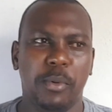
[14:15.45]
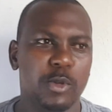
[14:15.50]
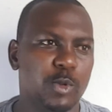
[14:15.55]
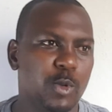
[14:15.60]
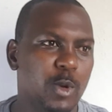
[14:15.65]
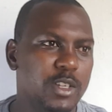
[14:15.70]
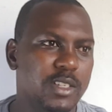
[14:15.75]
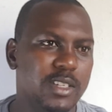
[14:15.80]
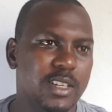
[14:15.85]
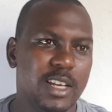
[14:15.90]
So
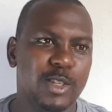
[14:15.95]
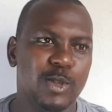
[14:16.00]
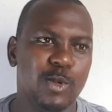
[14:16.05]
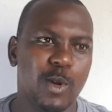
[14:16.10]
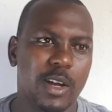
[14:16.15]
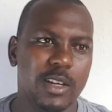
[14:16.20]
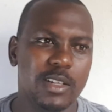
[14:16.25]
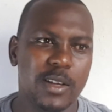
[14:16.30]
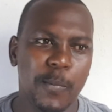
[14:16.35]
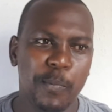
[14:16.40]
it's just
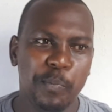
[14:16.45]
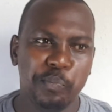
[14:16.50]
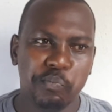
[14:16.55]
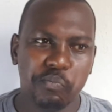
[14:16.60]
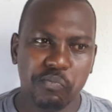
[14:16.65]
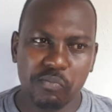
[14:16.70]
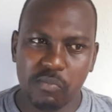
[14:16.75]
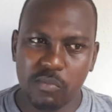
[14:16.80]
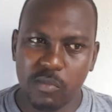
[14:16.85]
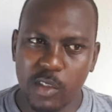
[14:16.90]

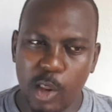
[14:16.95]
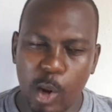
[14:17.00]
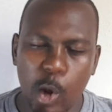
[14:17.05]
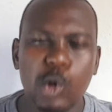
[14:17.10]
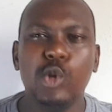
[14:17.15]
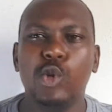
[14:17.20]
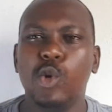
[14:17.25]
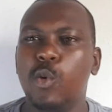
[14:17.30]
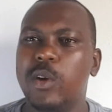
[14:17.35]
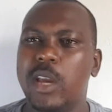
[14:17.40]

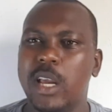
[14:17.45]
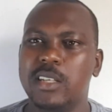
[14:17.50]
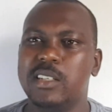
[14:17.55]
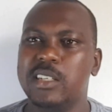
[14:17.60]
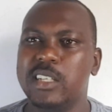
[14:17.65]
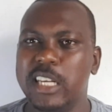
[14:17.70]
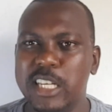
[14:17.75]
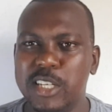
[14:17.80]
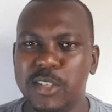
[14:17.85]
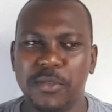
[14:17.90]
showcasing
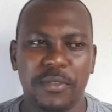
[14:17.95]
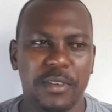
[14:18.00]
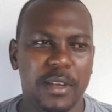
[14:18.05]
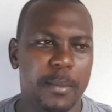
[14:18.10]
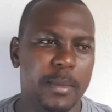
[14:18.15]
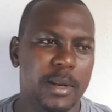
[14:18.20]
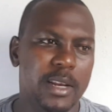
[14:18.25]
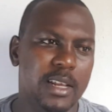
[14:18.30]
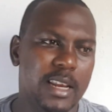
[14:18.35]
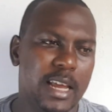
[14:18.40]
his
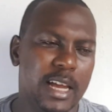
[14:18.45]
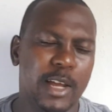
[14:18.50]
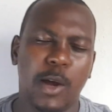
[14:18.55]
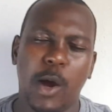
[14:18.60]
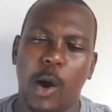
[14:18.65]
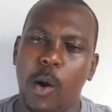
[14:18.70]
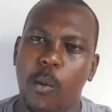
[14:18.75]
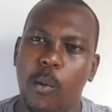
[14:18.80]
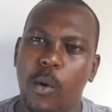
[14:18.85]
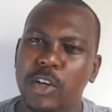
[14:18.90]
family, like
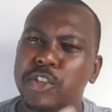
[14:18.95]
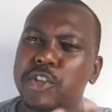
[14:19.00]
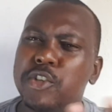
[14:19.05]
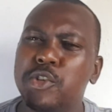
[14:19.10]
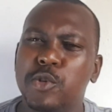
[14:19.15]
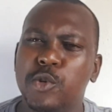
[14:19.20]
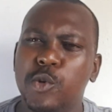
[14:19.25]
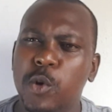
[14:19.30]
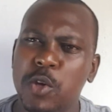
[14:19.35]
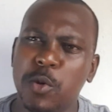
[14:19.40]
what you
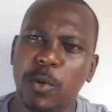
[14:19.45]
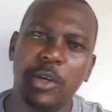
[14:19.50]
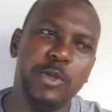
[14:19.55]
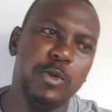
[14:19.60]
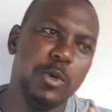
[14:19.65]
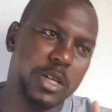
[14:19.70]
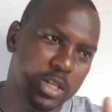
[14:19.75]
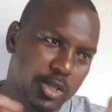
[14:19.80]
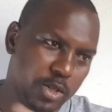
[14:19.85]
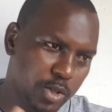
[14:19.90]
do when you're going to
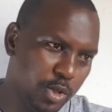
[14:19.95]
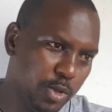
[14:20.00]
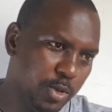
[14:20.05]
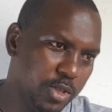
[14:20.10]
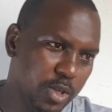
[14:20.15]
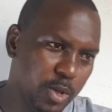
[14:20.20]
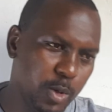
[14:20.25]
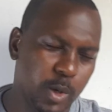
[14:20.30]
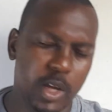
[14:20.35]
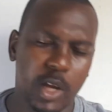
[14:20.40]
introduce
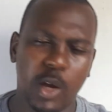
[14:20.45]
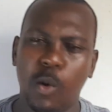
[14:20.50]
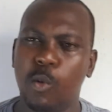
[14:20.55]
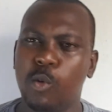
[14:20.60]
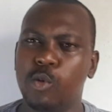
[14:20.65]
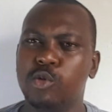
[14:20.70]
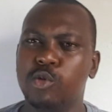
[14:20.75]
a girl,